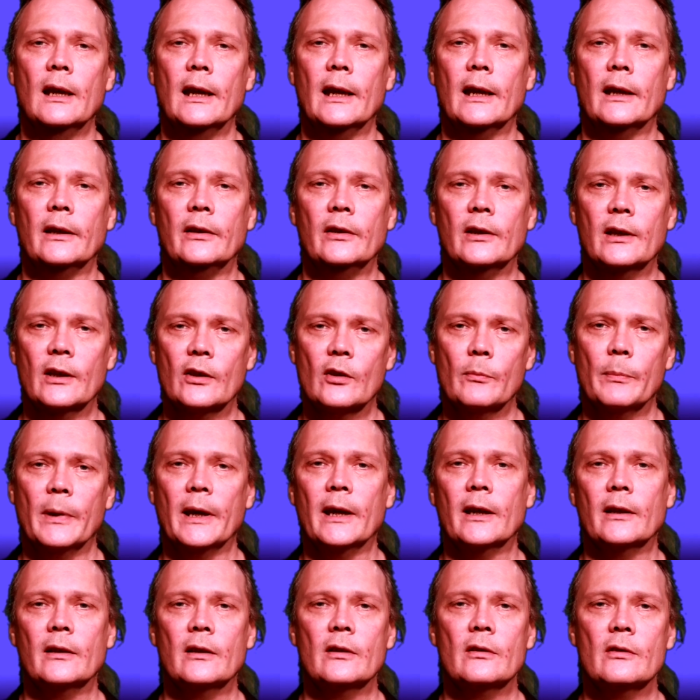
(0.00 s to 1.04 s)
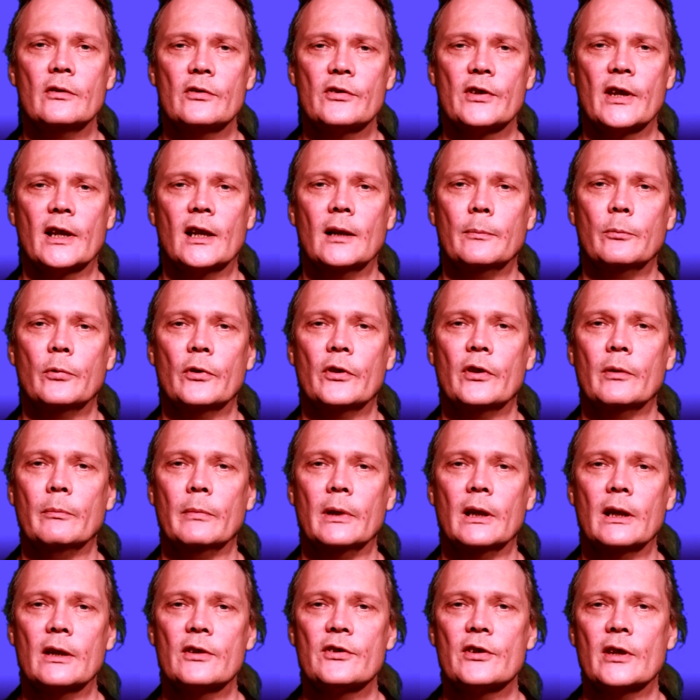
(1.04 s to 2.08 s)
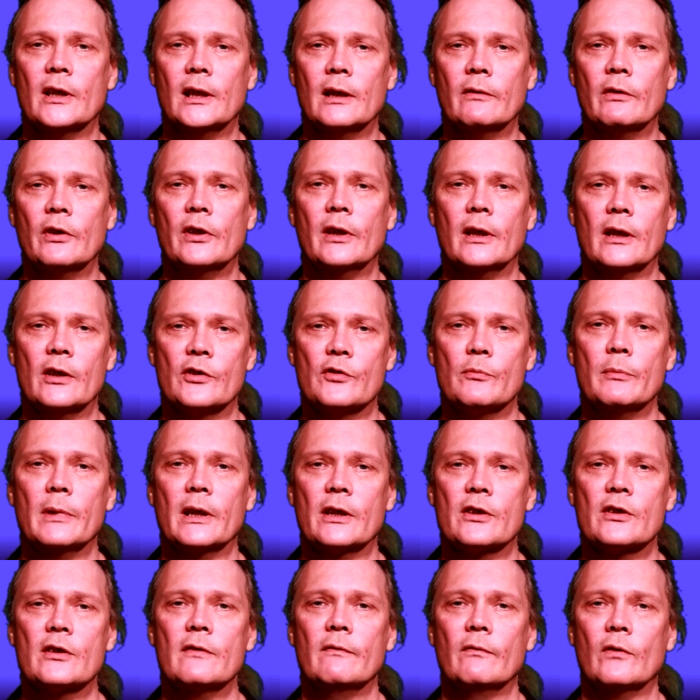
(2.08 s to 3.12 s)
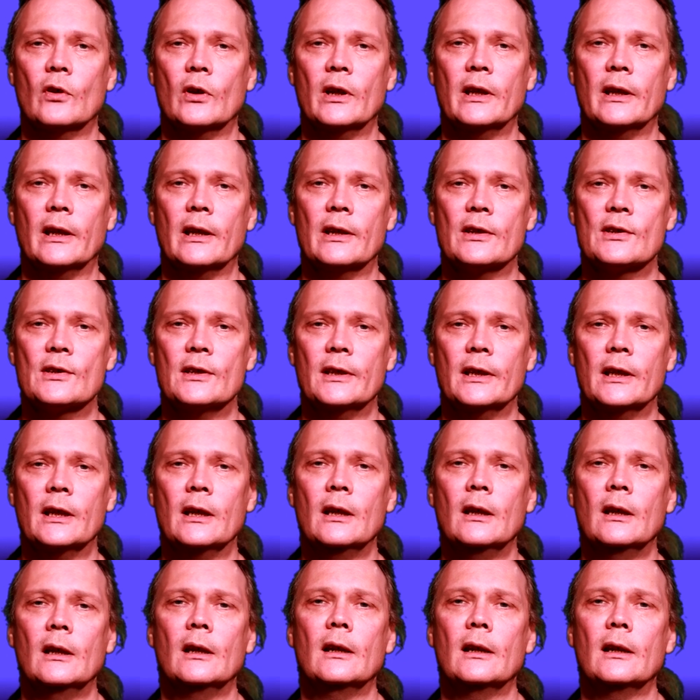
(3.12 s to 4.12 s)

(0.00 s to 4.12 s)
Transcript: and you get the band set up with the mix and everything is mixed very nicely